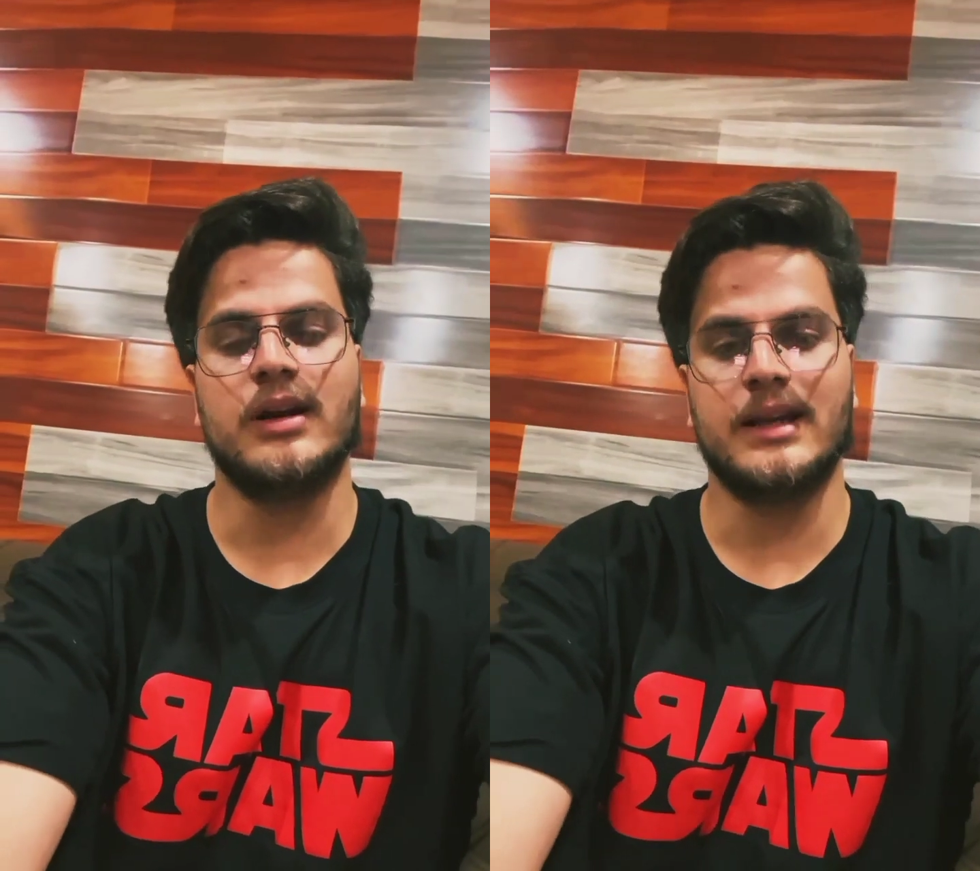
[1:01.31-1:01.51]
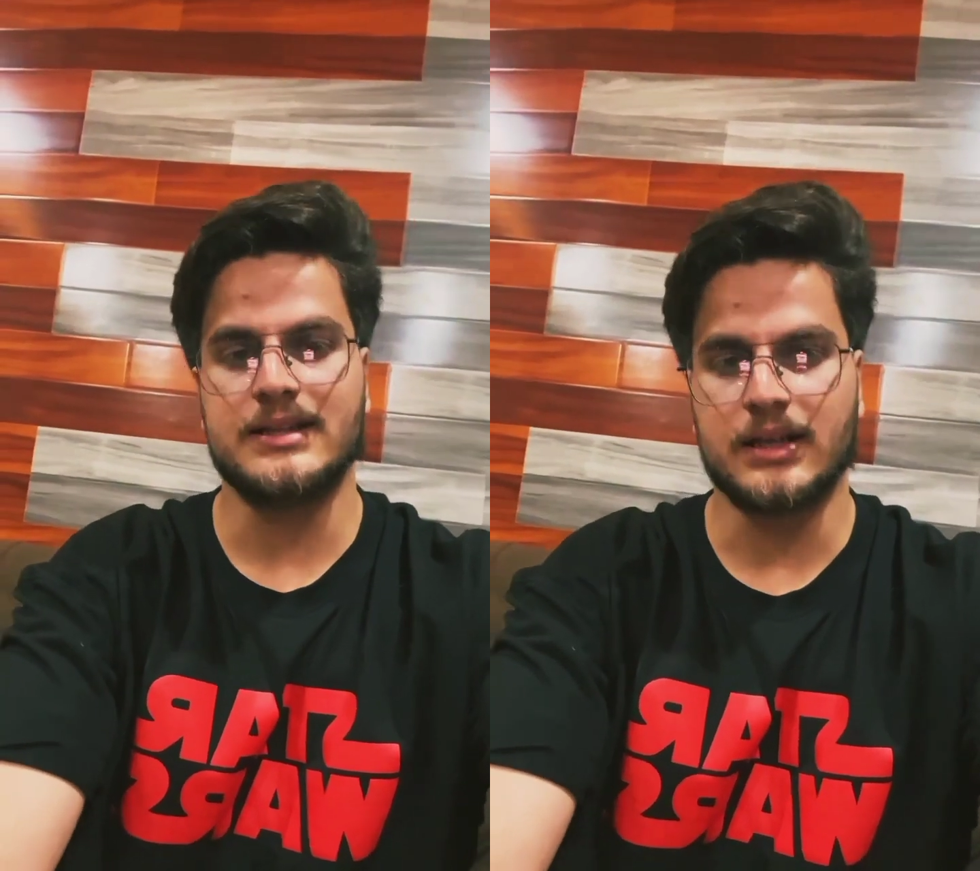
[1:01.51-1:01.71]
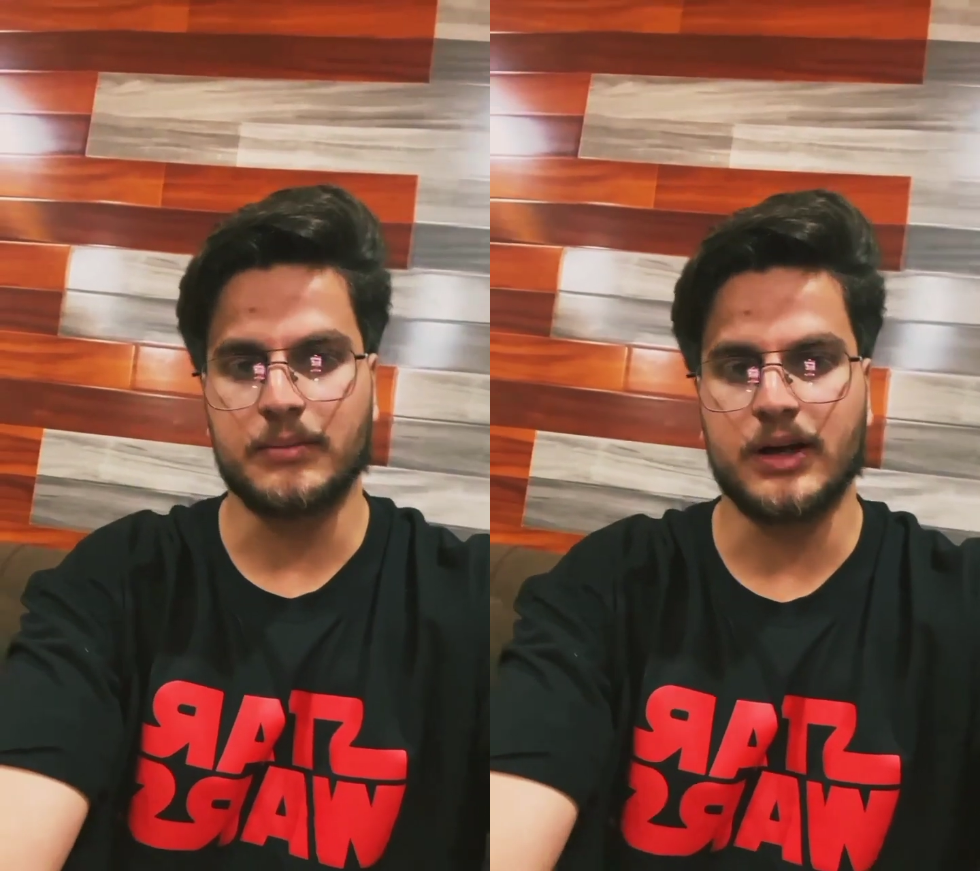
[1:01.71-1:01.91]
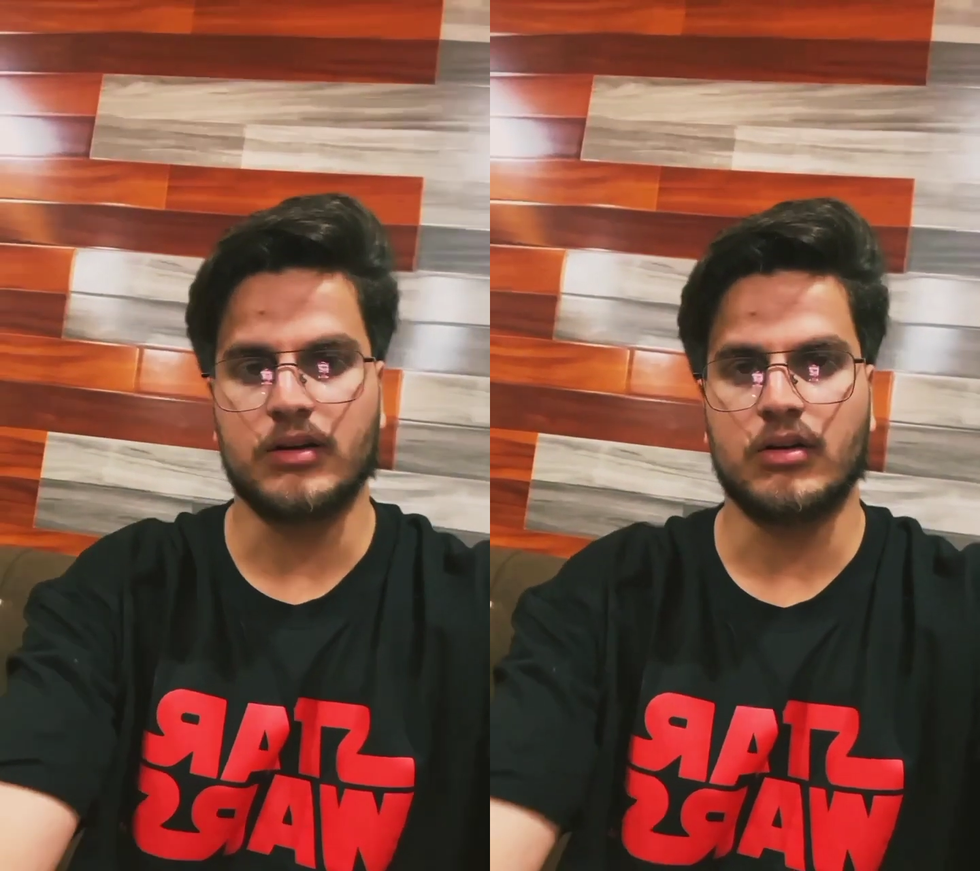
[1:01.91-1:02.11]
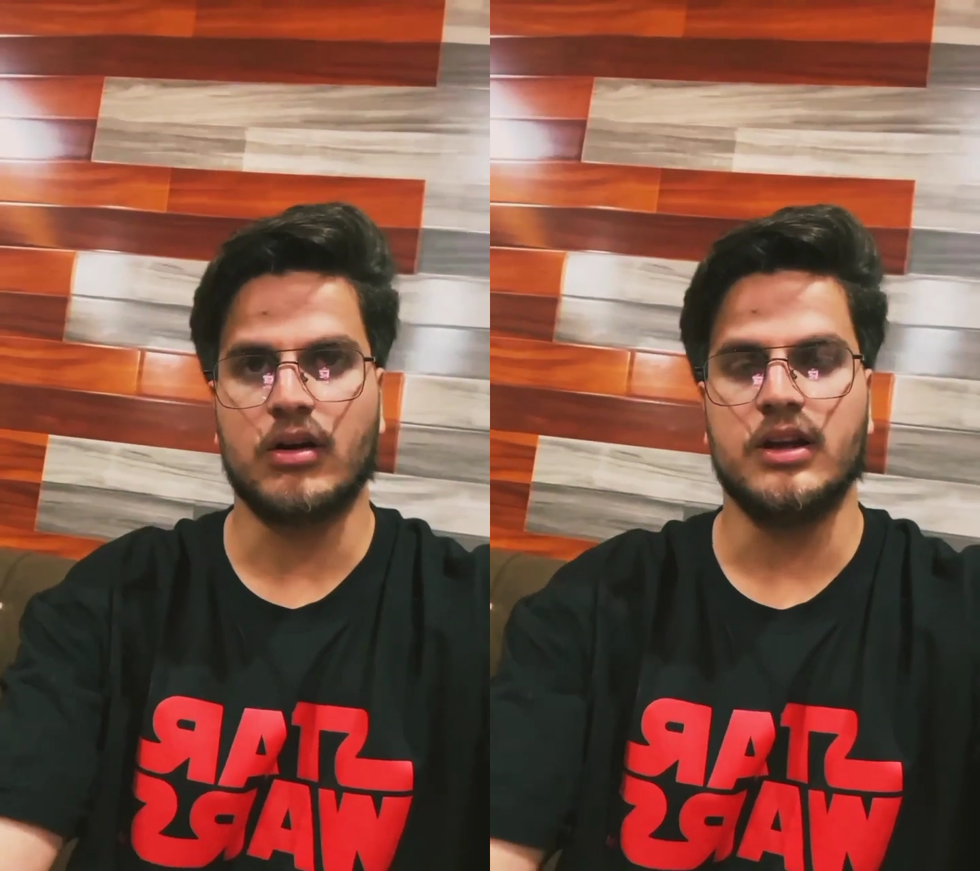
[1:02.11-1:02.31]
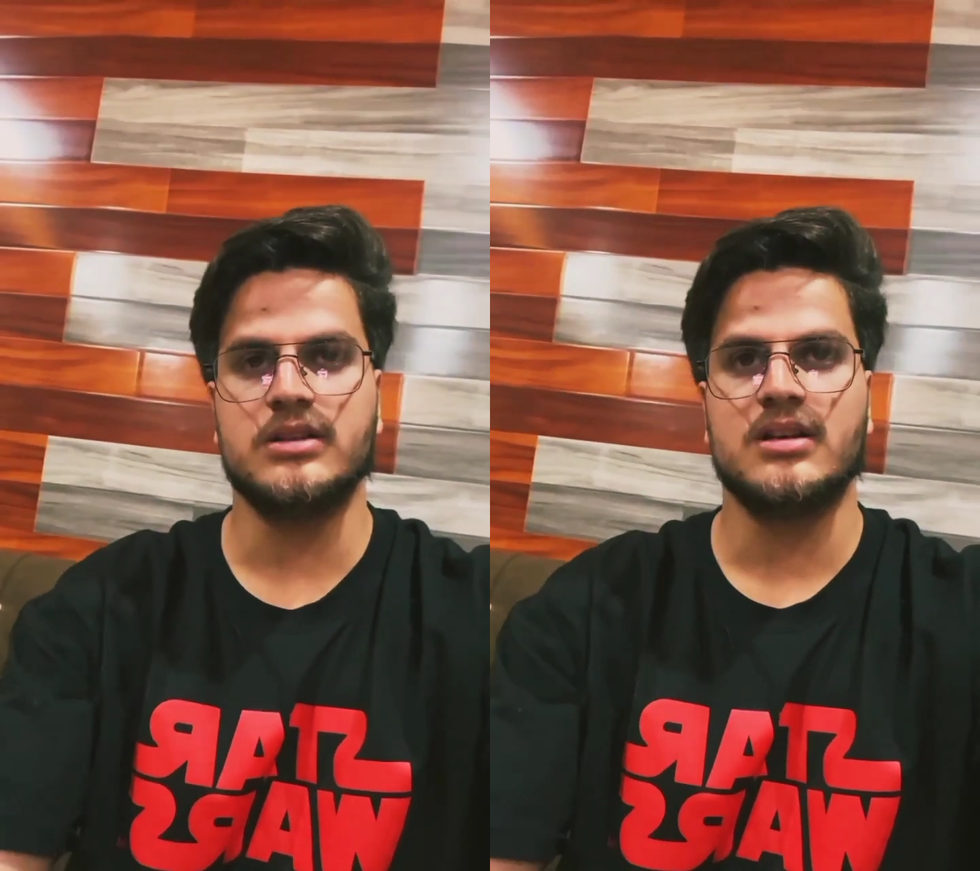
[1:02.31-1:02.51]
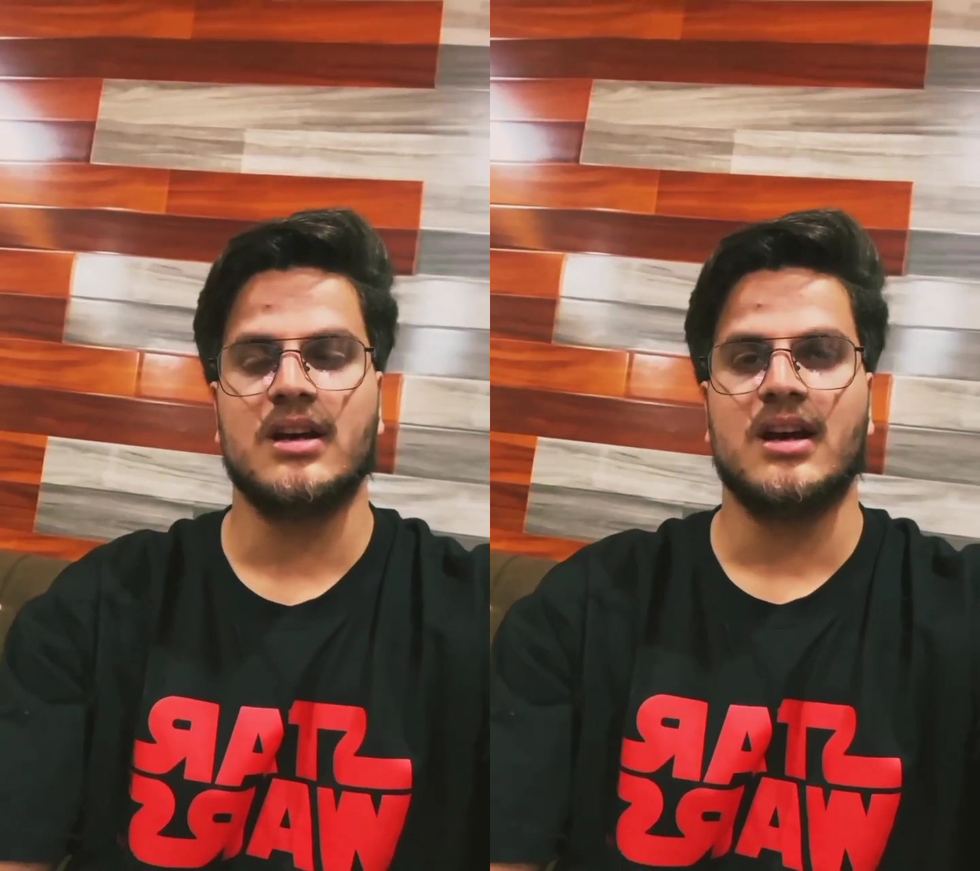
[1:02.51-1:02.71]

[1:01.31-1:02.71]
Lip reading: a decent medical college.